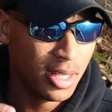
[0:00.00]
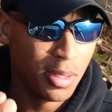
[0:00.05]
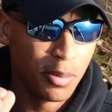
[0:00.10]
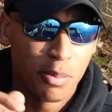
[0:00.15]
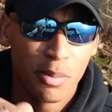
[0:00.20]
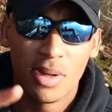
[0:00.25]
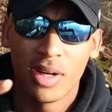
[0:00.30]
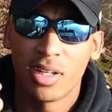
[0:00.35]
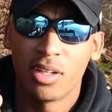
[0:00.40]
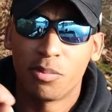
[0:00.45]

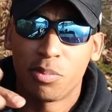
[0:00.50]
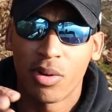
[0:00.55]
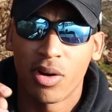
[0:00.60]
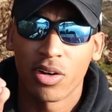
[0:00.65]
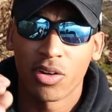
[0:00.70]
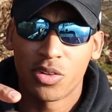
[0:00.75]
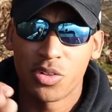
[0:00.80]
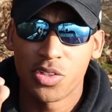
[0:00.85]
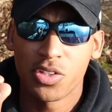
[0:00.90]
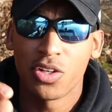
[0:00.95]
mud
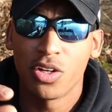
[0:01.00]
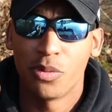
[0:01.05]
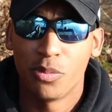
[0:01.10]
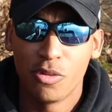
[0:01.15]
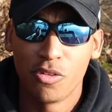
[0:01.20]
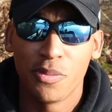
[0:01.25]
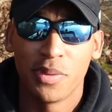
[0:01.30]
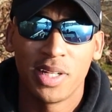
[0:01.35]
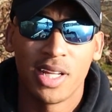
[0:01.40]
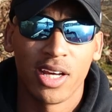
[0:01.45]
particles,
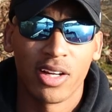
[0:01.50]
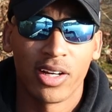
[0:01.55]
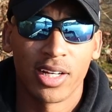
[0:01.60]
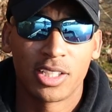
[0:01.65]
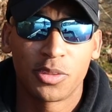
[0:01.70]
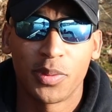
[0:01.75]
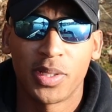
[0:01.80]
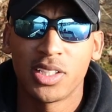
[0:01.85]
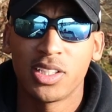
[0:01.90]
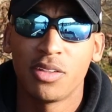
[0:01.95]
movement down there.
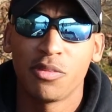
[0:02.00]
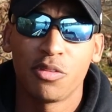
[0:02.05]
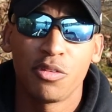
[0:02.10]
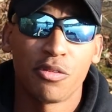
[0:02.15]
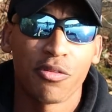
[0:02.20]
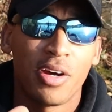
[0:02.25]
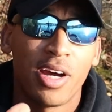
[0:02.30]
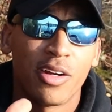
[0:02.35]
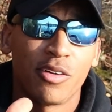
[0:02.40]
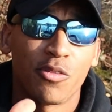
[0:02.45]
Especially if you
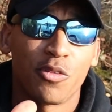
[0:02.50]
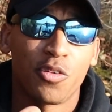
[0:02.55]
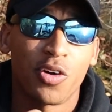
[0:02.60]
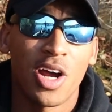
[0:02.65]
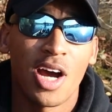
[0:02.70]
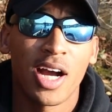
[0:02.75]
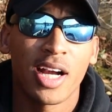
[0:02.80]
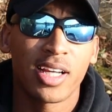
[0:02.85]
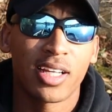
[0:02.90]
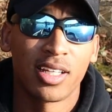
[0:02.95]
find
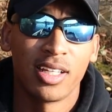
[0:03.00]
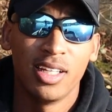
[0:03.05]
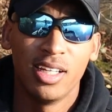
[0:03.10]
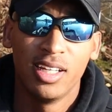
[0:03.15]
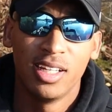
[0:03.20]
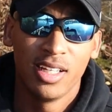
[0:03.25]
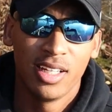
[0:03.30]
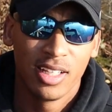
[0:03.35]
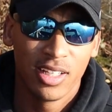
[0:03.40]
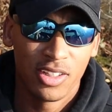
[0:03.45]
rock.
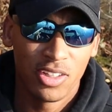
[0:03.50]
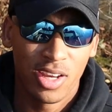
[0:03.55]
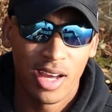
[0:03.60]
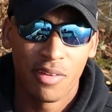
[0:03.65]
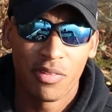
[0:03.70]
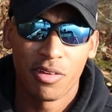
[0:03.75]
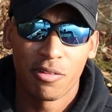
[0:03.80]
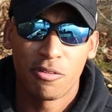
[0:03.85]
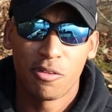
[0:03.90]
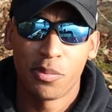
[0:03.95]
You
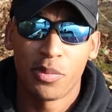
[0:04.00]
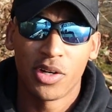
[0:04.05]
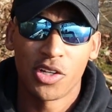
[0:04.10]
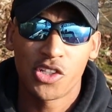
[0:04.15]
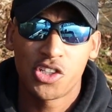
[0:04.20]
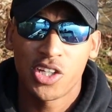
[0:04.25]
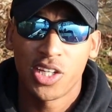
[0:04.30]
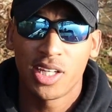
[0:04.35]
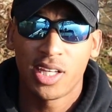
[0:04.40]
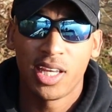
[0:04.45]
have the football
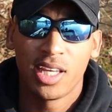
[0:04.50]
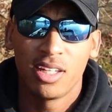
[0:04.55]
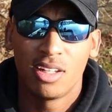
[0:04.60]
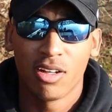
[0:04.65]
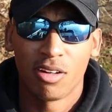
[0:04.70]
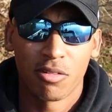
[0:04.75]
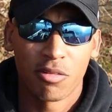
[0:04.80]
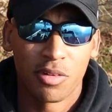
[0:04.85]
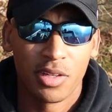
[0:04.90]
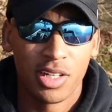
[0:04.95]
jig hidden
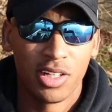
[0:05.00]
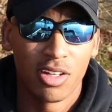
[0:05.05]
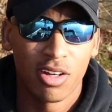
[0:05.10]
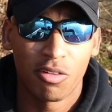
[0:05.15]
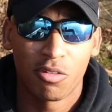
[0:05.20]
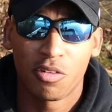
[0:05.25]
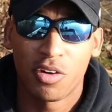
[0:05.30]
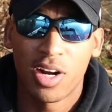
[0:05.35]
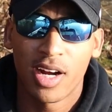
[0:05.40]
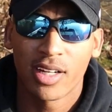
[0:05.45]
off
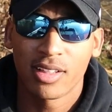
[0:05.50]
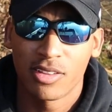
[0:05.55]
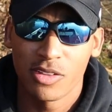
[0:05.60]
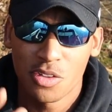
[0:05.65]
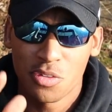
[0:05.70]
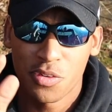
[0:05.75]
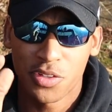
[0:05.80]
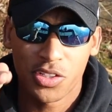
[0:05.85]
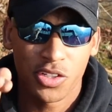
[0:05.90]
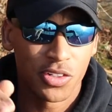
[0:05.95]
rock.
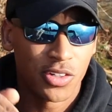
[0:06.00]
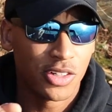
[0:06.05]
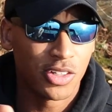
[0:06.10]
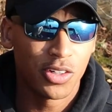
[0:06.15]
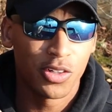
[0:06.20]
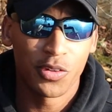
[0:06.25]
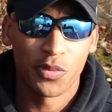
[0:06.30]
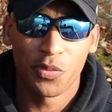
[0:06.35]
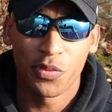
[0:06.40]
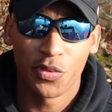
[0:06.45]
Those fish are going
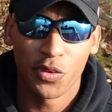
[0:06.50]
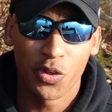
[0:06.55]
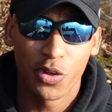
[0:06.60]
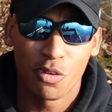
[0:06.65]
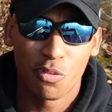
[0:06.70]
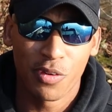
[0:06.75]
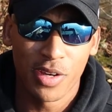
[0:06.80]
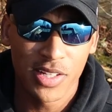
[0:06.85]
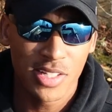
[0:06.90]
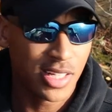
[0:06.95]
to go
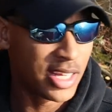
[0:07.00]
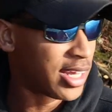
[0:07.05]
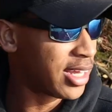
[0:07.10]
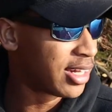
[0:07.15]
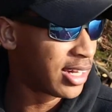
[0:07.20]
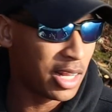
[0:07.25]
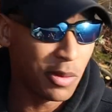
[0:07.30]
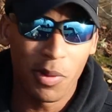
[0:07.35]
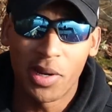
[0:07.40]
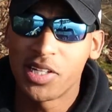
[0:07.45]

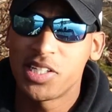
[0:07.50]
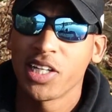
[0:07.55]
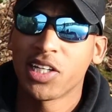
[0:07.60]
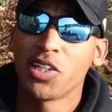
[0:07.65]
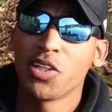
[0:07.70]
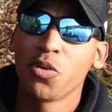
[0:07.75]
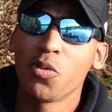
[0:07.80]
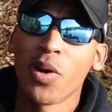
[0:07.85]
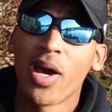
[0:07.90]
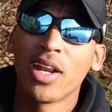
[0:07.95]
investigate. It might take a
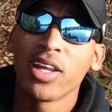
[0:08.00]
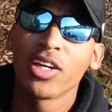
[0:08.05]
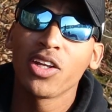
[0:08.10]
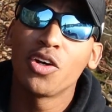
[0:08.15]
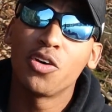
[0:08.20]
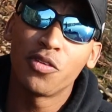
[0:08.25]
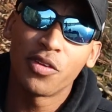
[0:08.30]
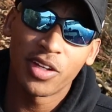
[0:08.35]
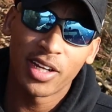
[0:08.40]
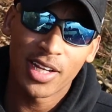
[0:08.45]
little while to get
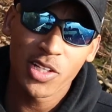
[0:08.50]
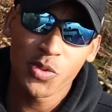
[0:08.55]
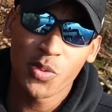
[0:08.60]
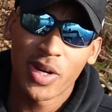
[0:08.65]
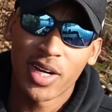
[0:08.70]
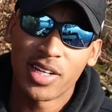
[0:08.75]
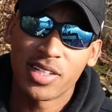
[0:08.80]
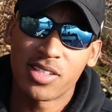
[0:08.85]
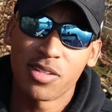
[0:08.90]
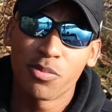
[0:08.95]
over there. That's
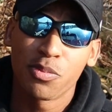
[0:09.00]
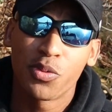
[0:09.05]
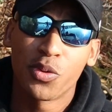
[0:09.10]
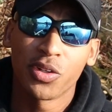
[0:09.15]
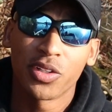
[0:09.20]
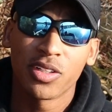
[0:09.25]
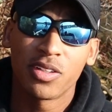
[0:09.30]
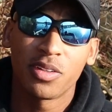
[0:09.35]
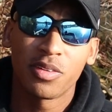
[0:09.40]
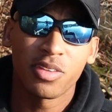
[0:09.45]
why it's
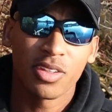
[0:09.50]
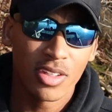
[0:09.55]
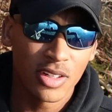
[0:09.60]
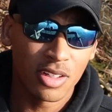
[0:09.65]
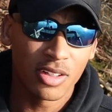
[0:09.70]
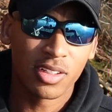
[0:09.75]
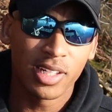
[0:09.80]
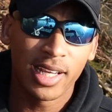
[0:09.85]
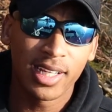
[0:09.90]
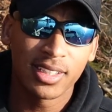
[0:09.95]
important
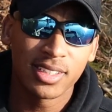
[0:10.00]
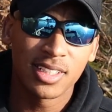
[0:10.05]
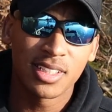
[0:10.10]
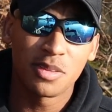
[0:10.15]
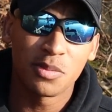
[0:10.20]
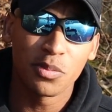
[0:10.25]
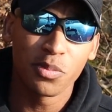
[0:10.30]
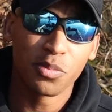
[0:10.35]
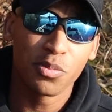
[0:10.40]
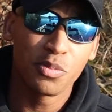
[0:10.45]
to, like I
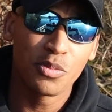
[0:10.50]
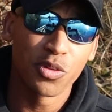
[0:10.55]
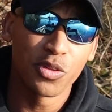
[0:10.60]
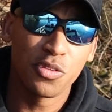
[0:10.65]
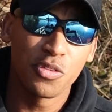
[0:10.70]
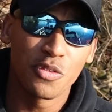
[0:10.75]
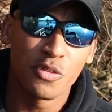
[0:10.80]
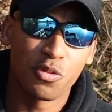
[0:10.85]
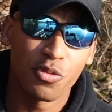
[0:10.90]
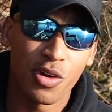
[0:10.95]
said,
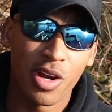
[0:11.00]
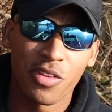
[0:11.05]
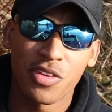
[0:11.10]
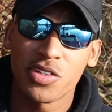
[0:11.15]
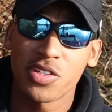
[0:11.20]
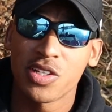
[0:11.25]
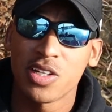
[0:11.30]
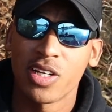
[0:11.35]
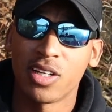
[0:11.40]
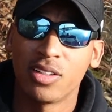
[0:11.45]
move rather
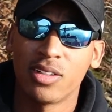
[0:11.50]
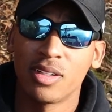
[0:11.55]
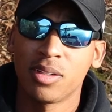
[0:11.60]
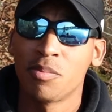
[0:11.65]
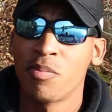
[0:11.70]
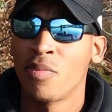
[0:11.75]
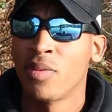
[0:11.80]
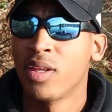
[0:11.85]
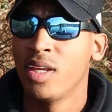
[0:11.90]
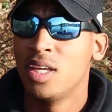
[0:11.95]
slow.
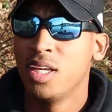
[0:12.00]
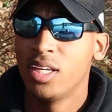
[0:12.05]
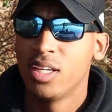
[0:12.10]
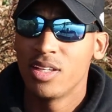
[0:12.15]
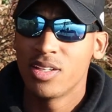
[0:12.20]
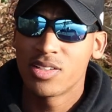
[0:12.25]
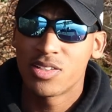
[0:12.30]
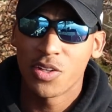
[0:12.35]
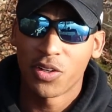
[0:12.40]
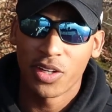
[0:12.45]

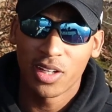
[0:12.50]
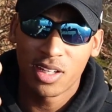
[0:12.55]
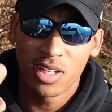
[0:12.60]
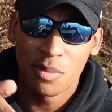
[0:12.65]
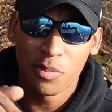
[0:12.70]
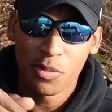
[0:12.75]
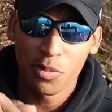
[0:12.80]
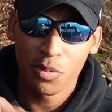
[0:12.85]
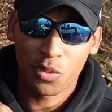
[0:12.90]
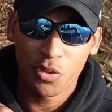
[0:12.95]
So they
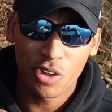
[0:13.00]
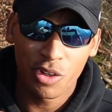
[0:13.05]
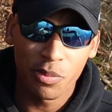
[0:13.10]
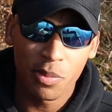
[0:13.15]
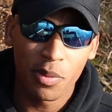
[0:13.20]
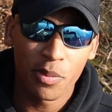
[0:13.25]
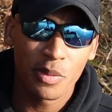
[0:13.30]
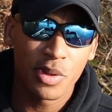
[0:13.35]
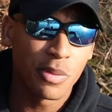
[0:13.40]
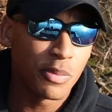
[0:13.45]
creep
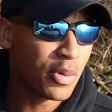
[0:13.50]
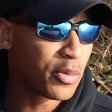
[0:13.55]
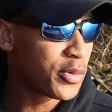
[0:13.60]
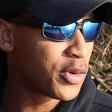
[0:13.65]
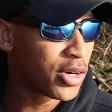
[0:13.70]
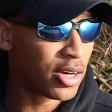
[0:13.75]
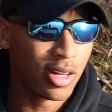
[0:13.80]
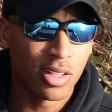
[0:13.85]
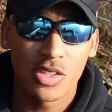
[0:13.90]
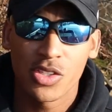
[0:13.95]
up
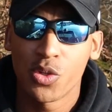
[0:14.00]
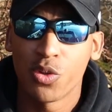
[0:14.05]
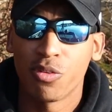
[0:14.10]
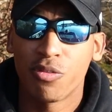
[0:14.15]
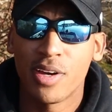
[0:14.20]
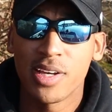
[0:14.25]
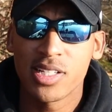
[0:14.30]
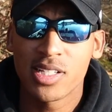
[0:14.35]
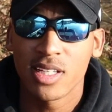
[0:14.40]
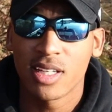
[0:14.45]
on to
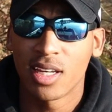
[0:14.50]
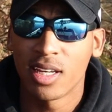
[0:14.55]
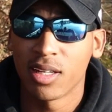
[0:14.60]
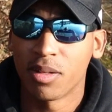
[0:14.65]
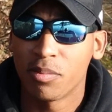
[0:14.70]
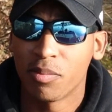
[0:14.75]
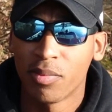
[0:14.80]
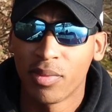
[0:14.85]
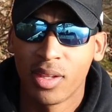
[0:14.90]
investigate.